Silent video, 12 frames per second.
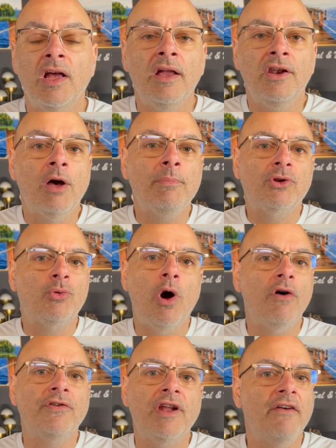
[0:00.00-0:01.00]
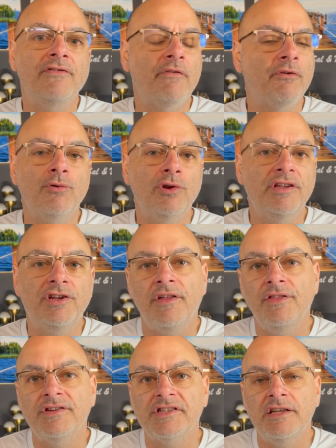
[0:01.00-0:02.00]
Number 12, and I've never really
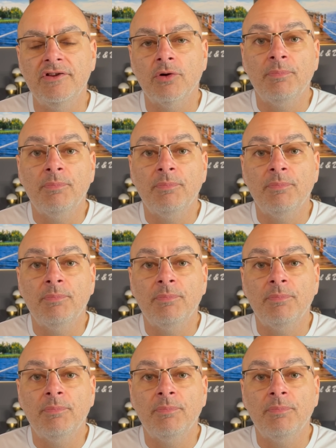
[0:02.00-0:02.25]
done this either,